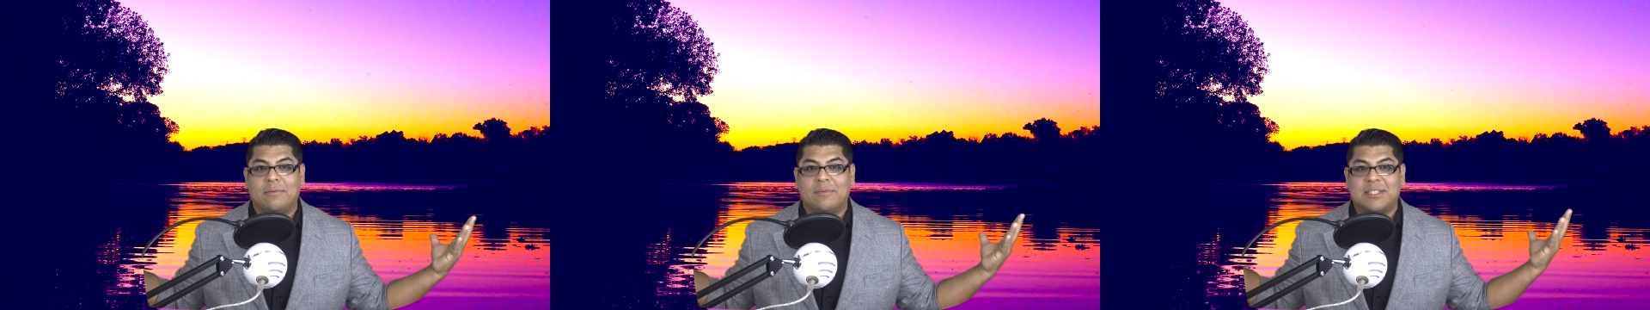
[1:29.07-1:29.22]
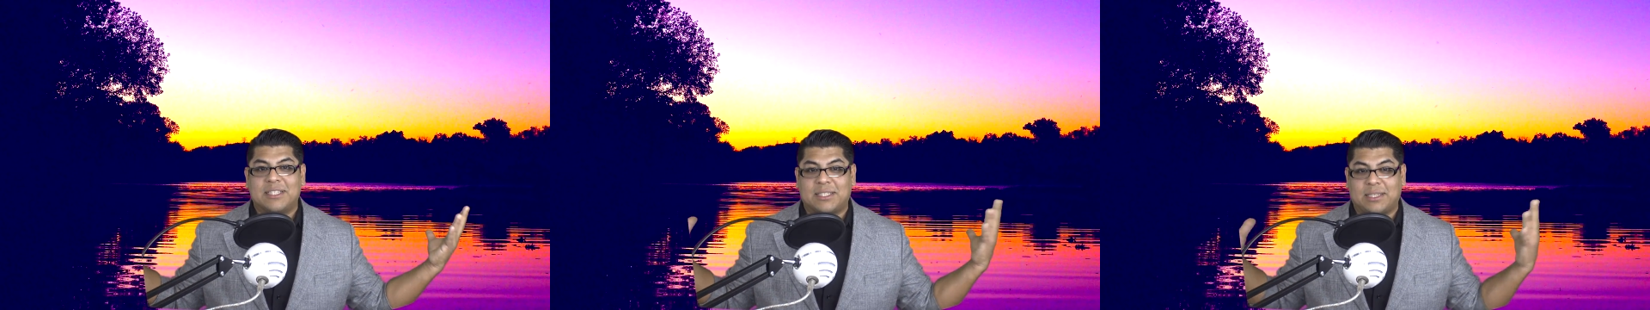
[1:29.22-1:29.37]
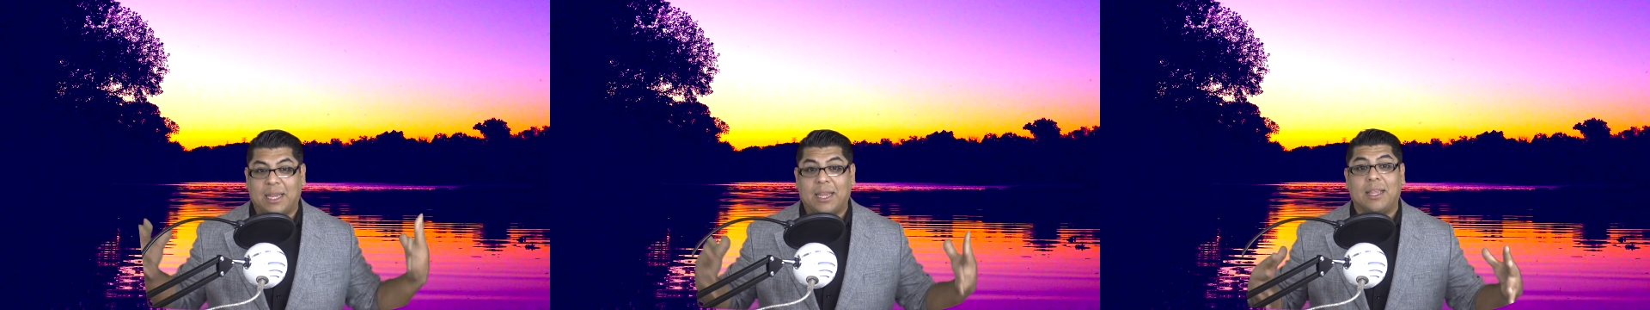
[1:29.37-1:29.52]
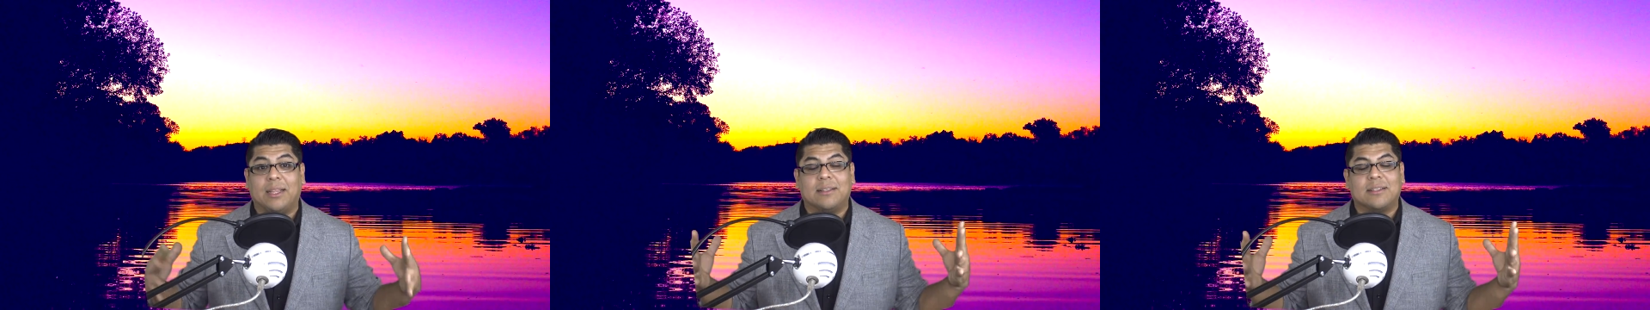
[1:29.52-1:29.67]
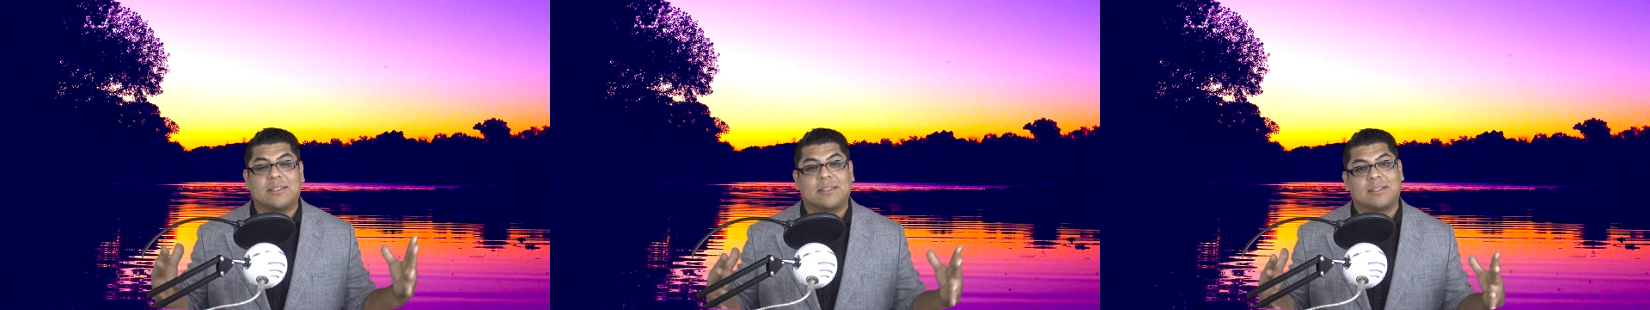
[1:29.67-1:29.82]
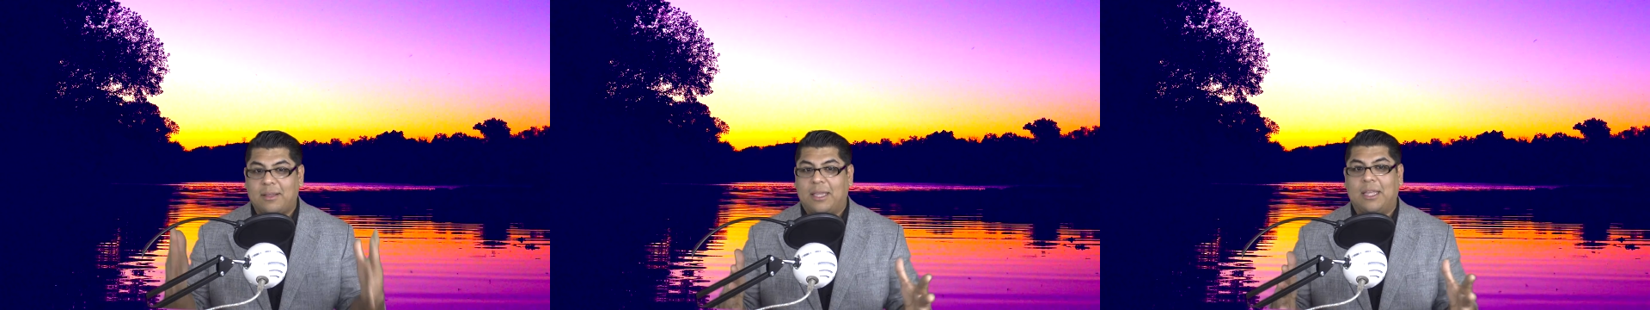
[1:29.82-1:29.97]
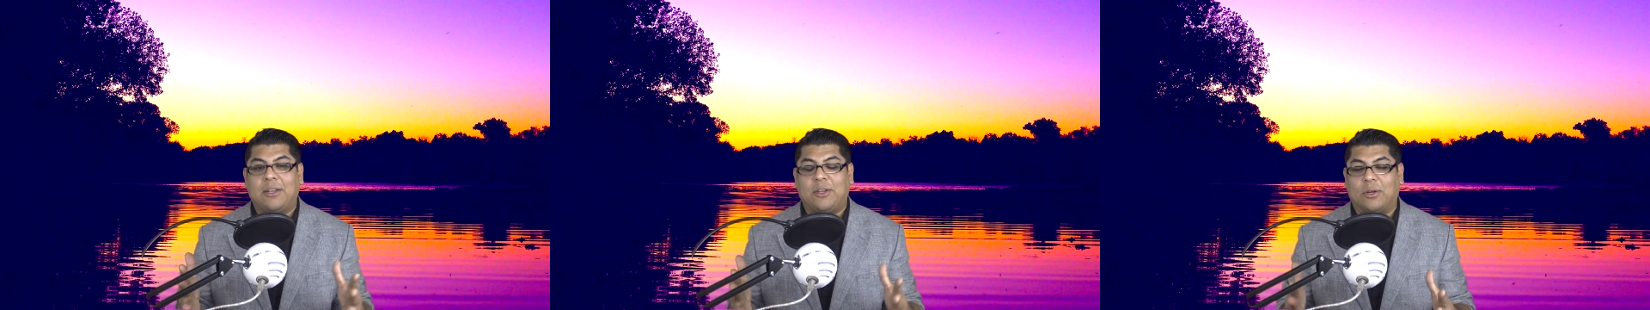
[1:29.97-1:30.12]

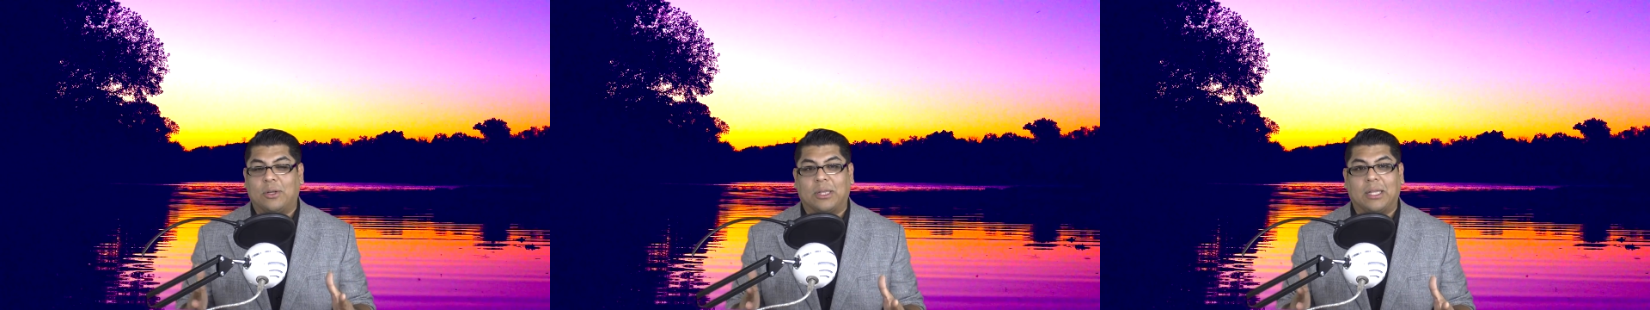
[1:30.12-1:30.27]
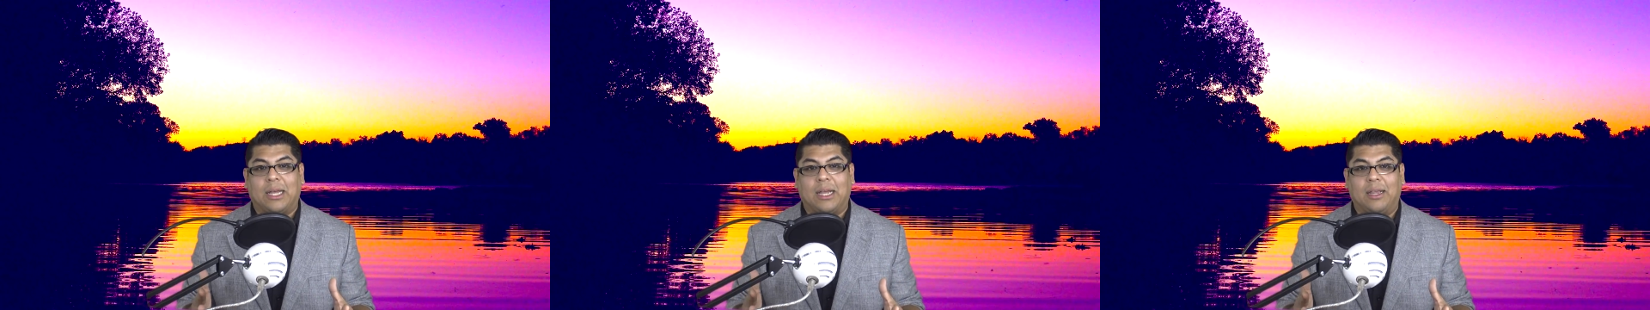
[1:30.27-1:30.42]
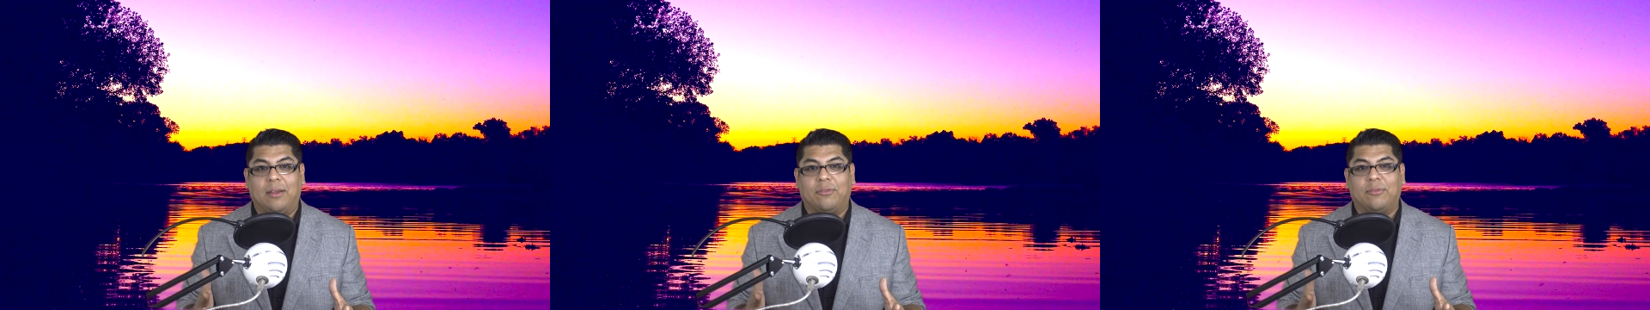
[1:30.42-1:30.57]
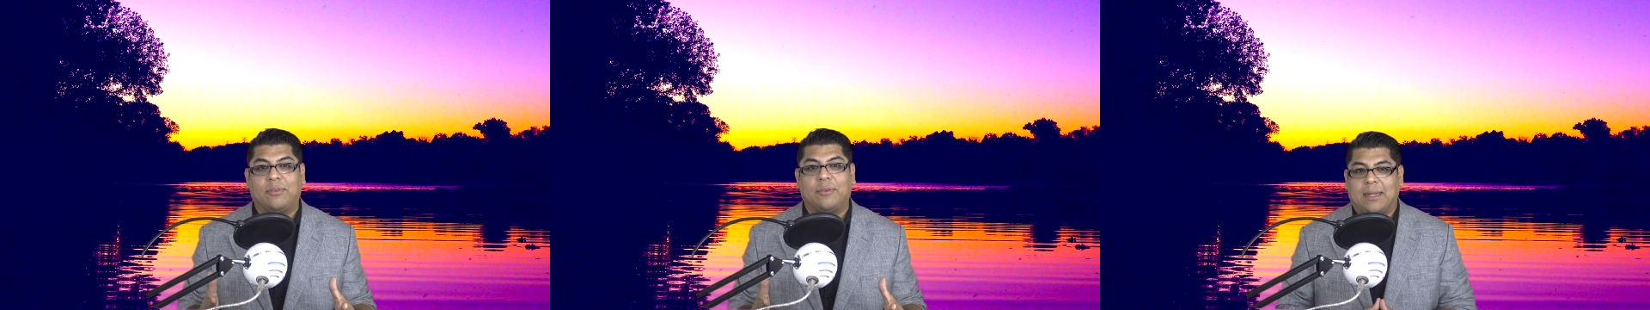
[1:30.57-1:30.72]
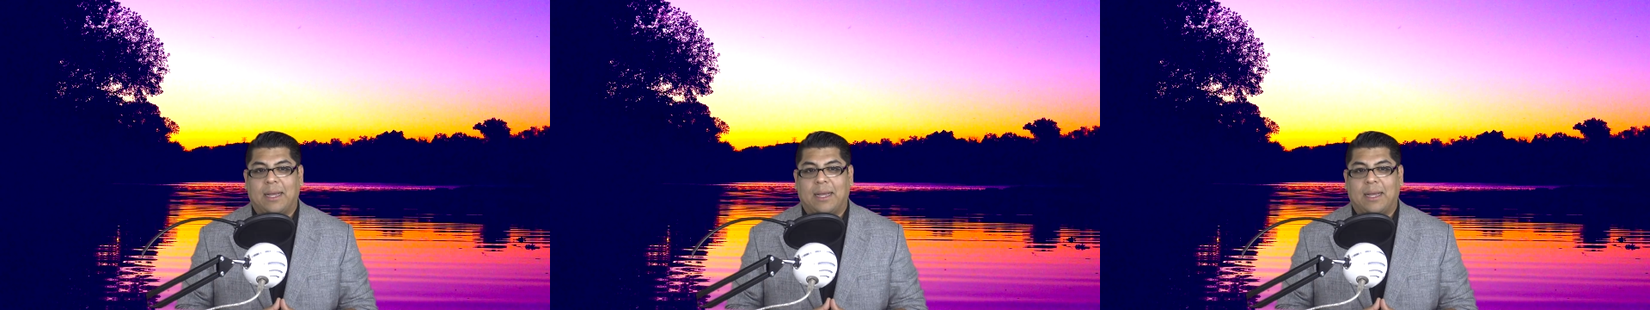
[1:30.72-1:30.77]
saints in your life.